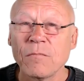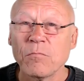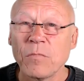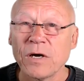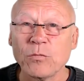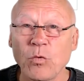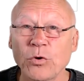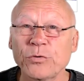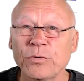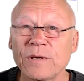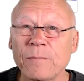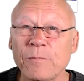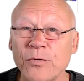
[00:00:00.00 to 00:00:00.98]
might want to
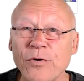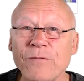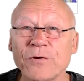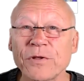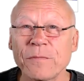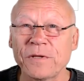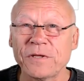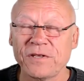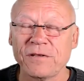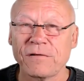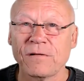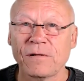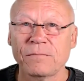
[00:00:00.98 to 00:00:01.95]
improve on the
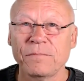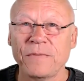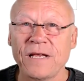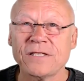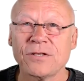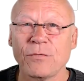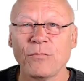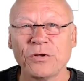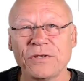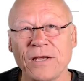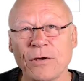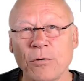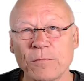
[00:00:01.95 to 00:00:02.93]
material based on what
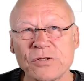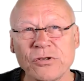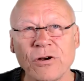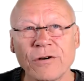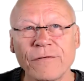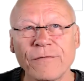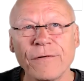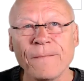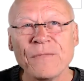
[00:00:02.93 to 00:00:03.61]
they observe.